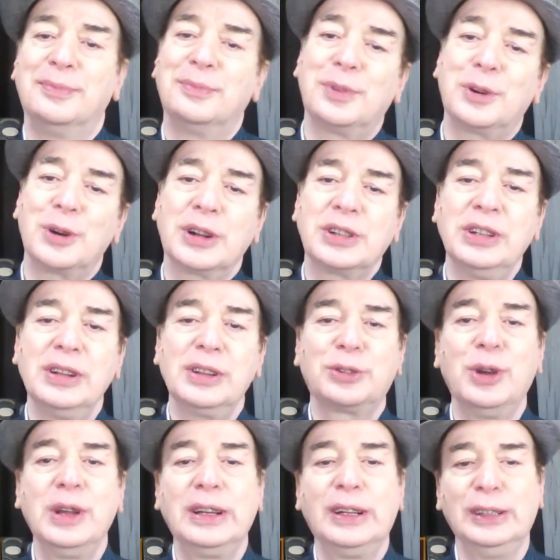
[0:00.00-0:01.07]
Production is
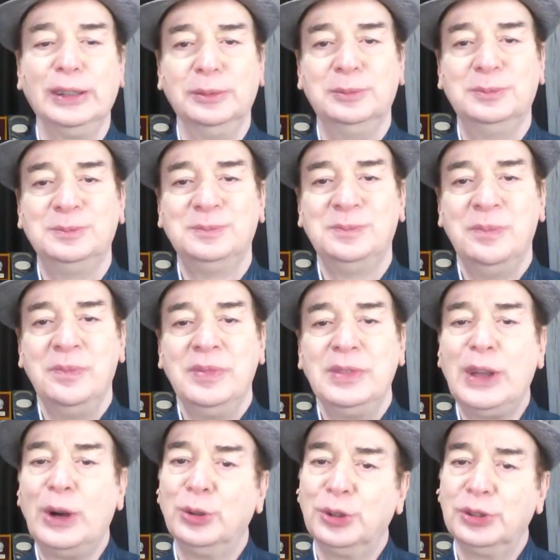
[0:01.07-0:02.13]
going on.
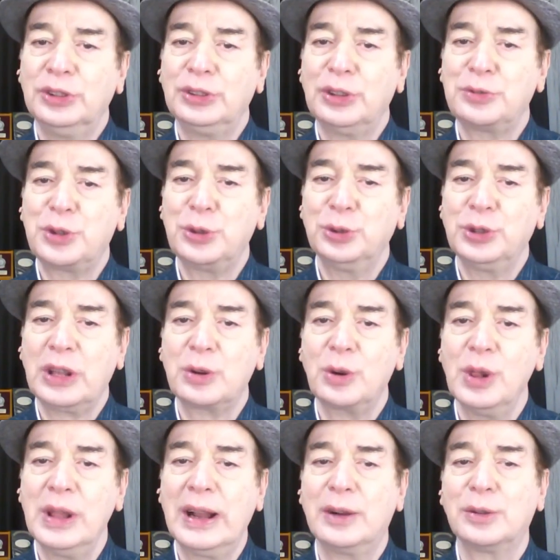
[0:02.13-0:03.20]
Thousands of shoes are
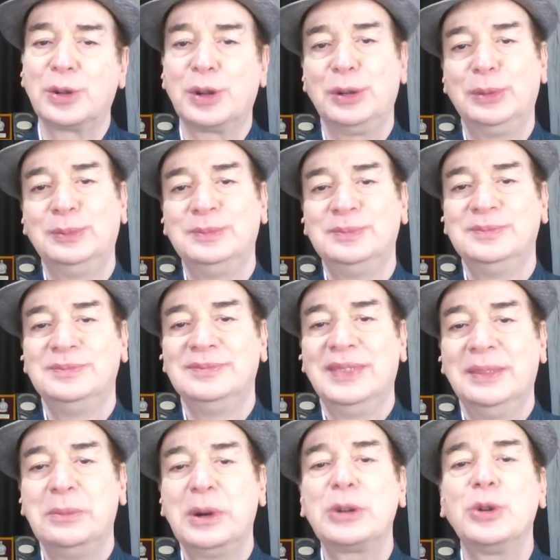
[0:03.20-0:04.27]
rolling out,
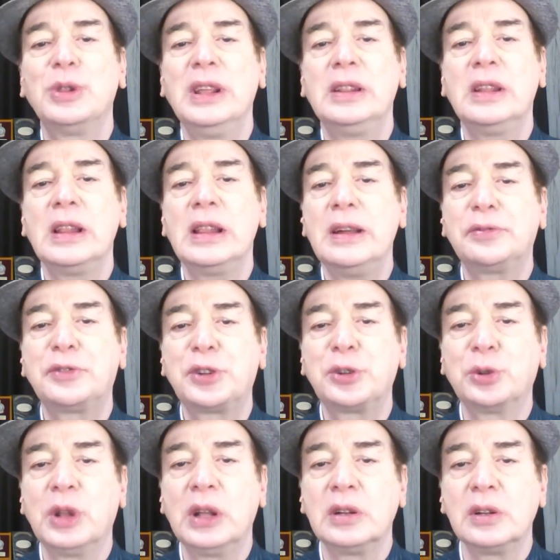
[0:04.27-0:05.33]
but only the left
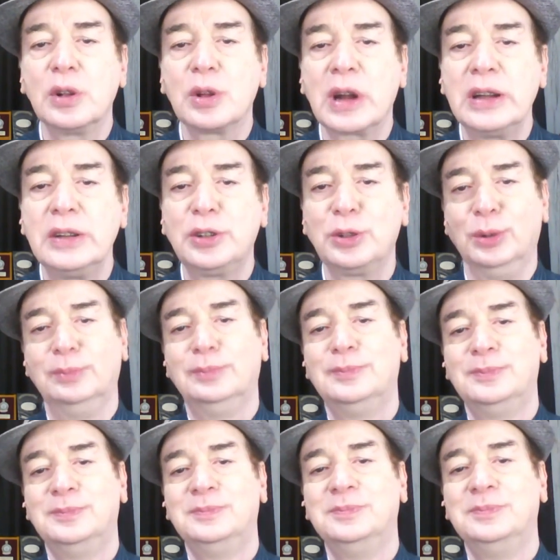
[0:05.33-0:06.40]
shoe, there is no right shoe.
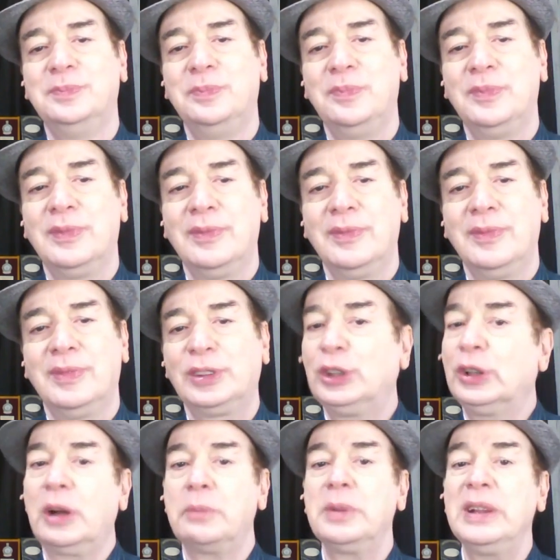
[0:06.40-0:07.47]
So
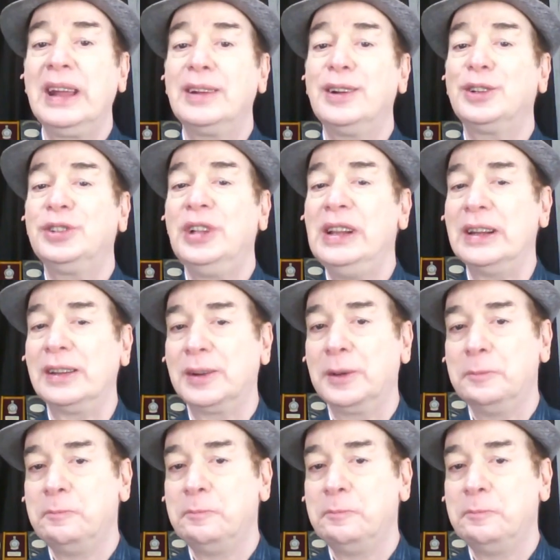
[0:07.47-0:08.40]
the company cannot sell it.